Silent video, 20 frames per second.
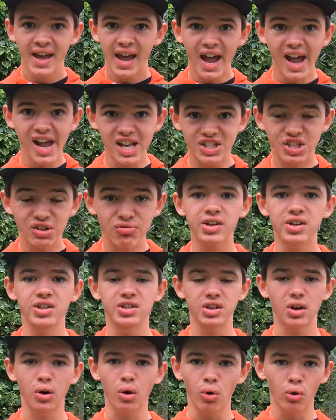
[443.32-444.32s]
it's a good
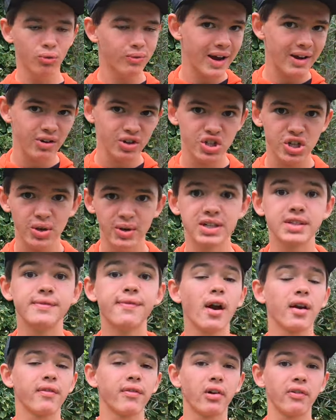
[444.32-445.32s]
all-rounder shoe, and it's
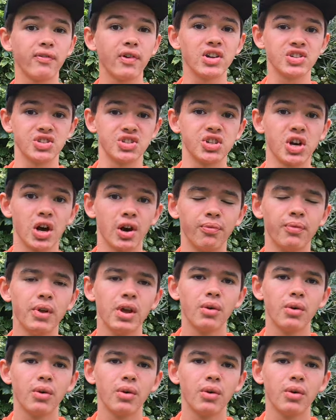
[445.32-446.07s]
very, very versatile,